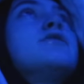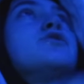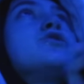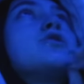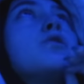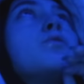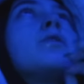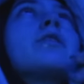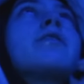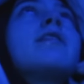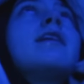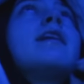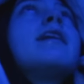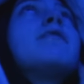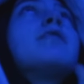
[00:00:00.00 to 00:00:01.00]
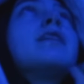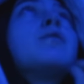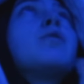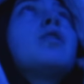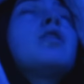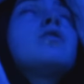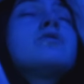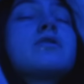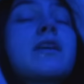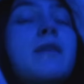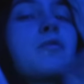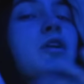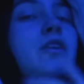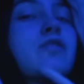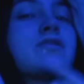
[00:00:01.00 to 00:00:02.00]
it's so worth it. I really want to also get
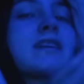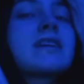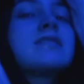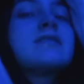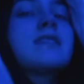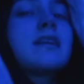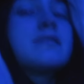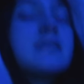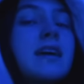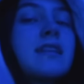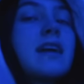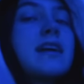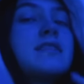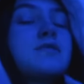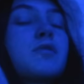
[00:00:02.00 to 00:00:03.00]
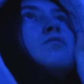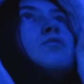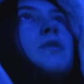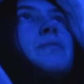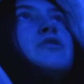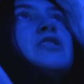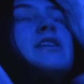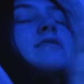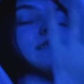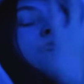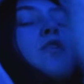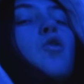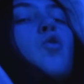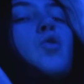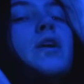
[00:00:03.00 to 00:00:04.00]
one of those like sunset lights where it projects
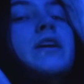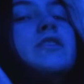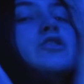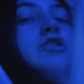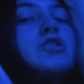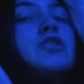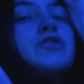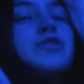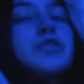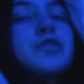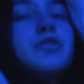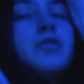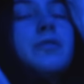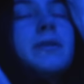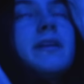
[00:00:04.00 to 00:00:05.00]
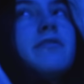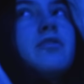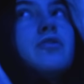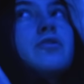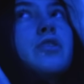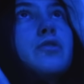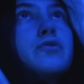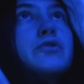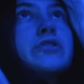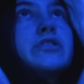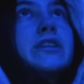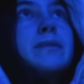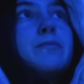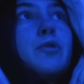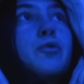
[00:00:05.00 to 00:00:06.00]
like orange circle or whatever. Those
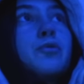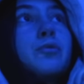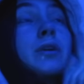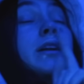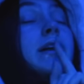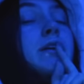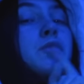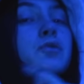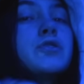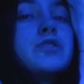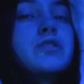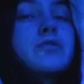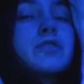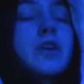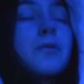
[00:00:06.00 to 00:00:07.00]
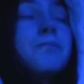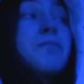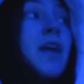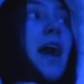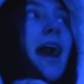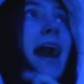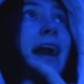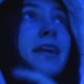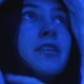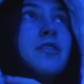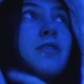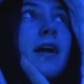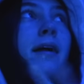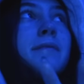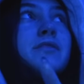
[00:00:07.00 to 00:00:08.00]
seem really cool too. So I don't
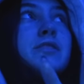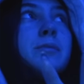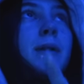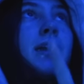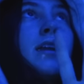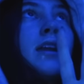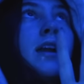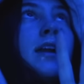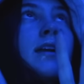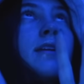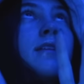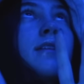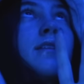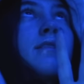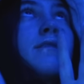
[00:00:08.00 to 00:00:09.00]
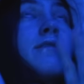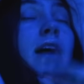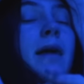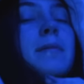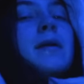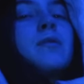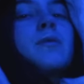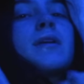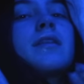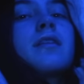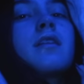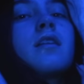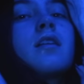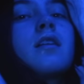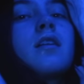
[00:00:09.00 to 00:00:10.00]
know, I've just been vibing with
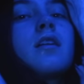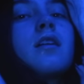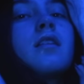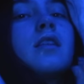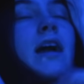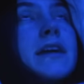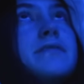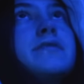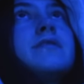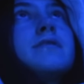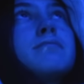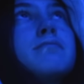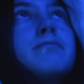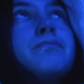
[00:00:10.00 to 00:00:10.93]
lights